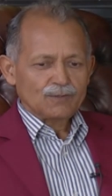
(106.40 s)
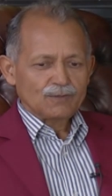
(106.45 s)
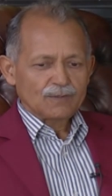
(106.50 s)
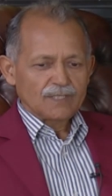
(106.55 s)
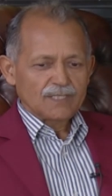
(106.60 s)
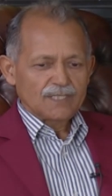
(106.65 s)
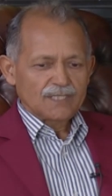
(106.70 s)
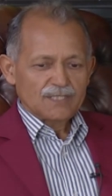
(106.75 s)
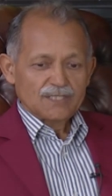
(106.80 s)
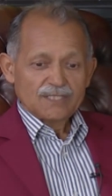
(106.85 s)
good
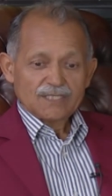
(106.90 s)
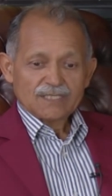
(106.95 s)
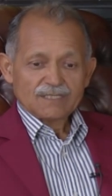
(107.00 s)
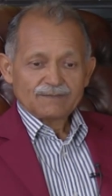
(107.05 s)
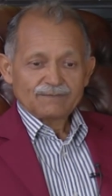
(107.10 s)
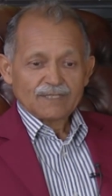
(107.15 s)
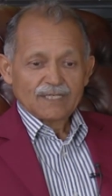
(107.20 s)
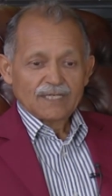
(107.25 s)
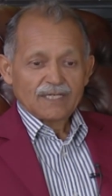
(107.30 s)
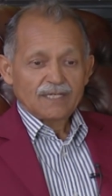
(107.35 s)

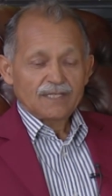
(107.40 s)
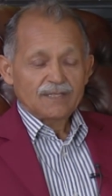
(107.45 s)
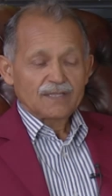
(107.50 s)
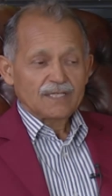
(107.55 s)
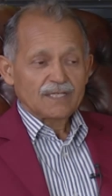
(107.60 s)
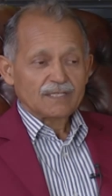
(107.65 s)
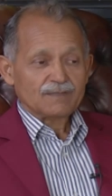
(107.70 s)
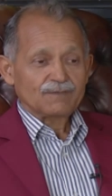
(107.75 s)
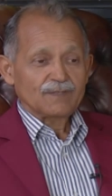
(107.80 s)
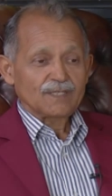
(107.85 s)
initiative again
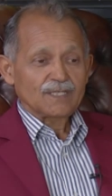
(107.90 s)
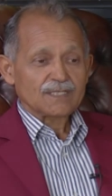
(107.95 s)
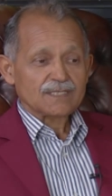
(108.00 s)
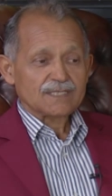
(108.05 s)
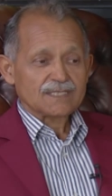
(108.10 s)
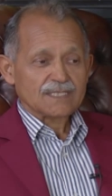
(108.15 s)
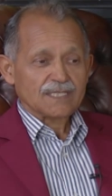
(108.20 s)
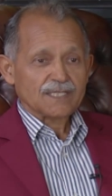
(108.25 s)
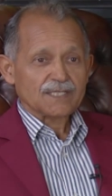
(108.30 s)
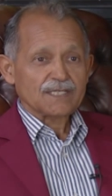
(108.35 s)
that we are
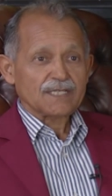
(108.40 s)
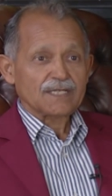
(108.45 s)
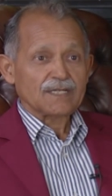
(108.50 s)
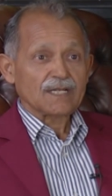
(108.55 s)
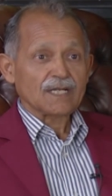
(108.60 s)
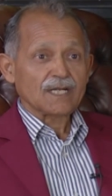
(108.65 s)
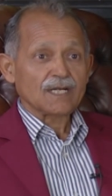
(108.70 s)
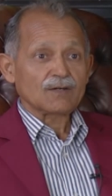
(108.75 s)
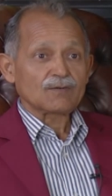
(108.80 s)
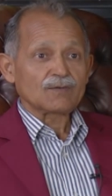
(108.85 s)

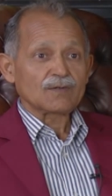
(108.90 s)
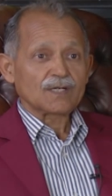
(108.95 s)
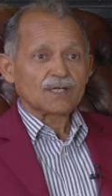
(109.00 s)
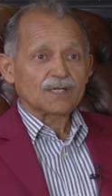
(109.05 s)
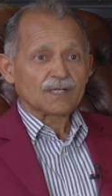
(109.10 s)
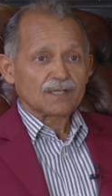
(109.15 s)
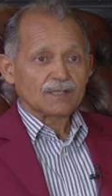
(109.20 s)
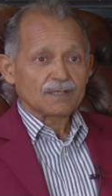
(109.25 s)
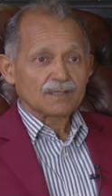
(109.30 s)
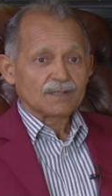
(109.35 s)
starting now.
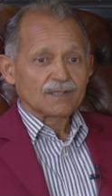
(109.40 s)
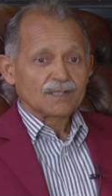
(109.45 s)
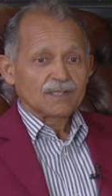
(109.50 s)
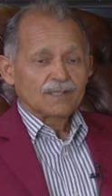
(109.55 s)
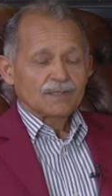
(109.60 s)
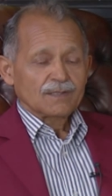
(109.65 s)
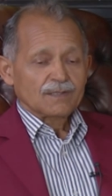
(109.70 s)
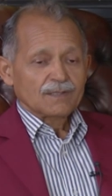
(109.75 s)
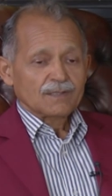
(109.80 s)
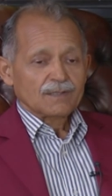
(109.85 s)

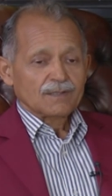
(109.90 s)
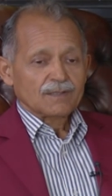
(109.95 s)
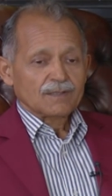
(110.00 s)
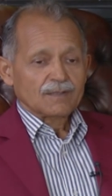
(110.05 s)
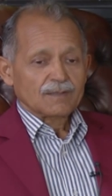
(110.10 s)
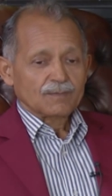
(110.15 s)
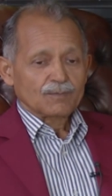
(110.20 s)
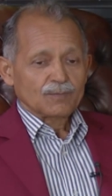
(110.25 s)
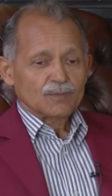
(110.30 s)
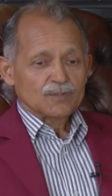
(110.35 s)

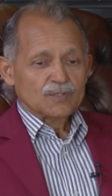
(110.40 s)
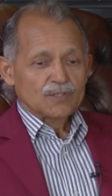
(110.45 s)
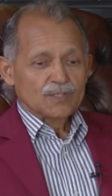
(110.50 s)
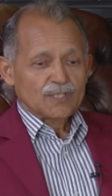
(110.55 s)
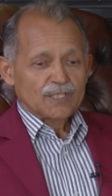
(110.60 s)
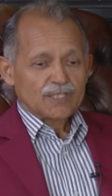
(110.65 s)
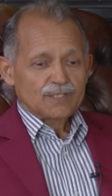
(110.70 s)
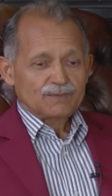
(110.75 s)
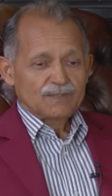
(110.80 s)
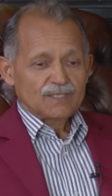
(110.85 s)

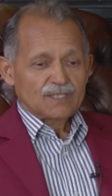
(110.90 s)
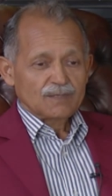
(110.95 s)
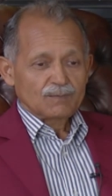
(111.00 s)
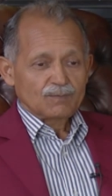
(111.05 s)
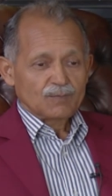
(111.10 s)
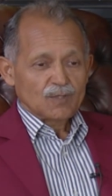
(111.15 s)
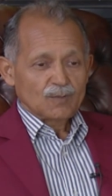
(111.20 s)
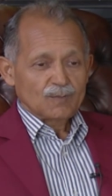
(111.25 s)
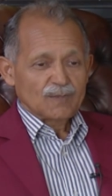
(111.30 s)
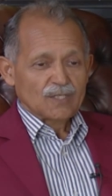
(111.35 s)
Postgraduate
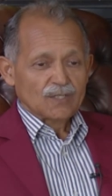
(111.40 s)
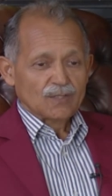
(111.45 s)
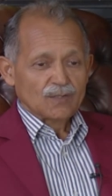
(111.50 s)
diploma